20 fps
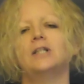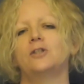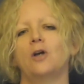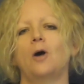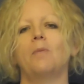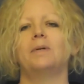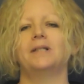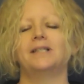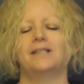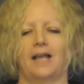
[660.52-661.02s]

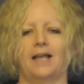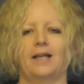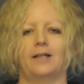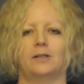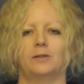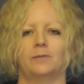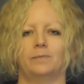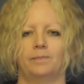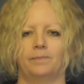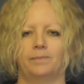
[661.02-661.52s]
top and
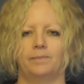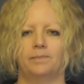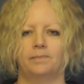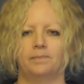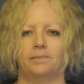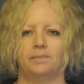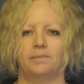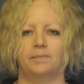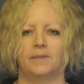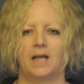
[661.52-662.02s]
tail.
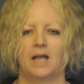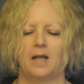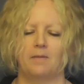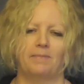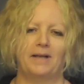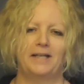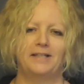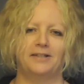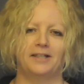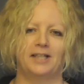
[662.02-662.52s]

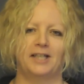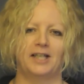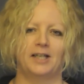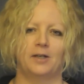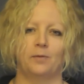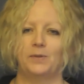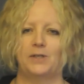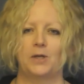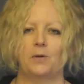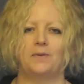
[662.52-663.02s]
Basically,
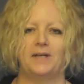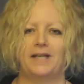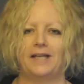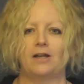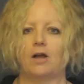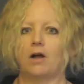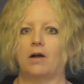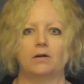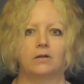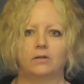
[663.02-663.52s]
we don't need
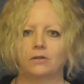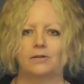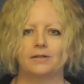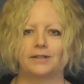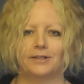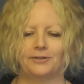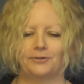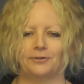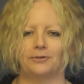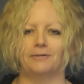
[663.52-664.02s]
all
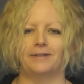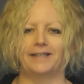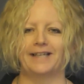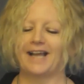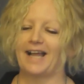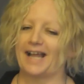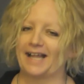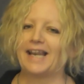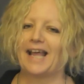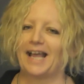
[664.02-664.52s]
the story,
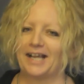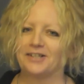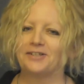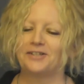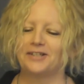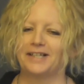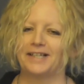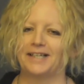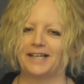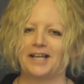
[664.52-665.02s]
and
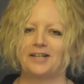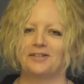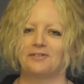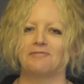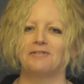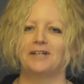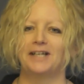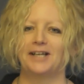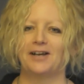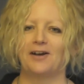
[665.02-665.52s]
actually it's
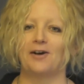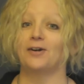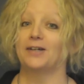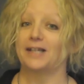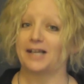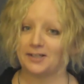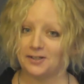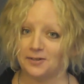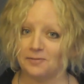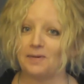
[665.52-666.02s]
really
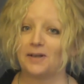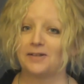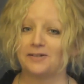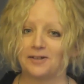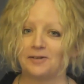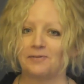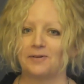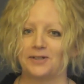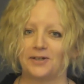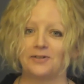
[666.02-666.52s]
hard,
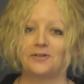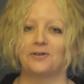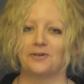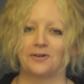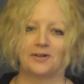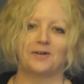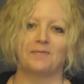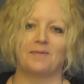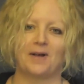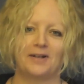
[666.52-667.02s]
especially when you're
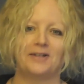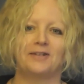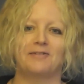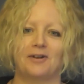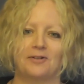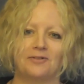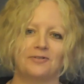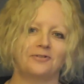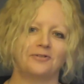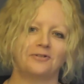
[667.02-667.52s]
talking about your
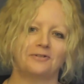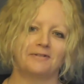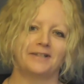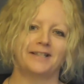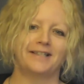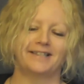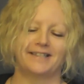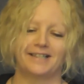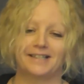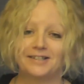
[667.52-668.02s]
own
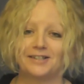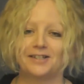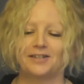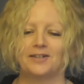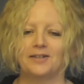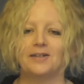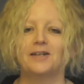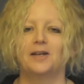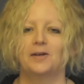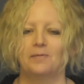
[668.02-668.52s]
stories,
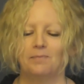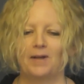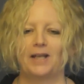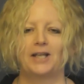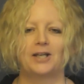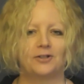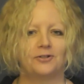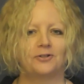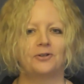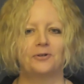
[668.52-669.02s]
to
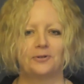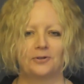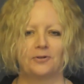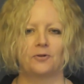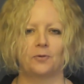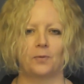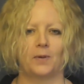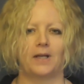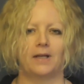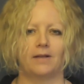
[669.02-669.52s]
make it short and
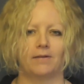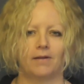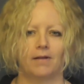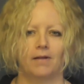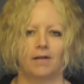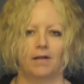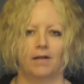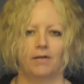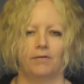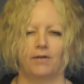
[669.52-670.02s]
sweet.
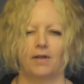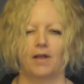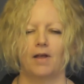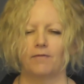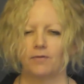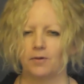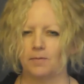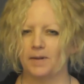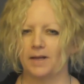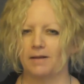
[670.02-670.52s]
So you
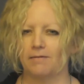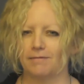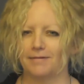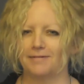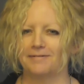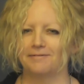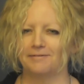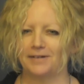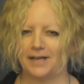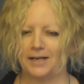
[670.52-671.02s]
have to be
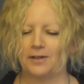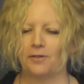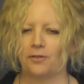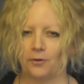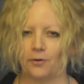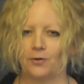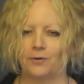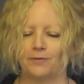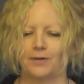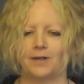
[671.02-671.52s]
really
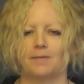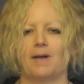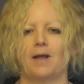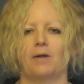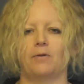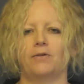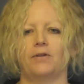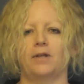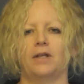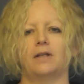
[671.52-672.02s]
thoughtful
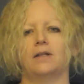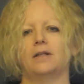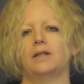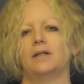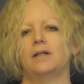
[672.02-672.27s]
about it.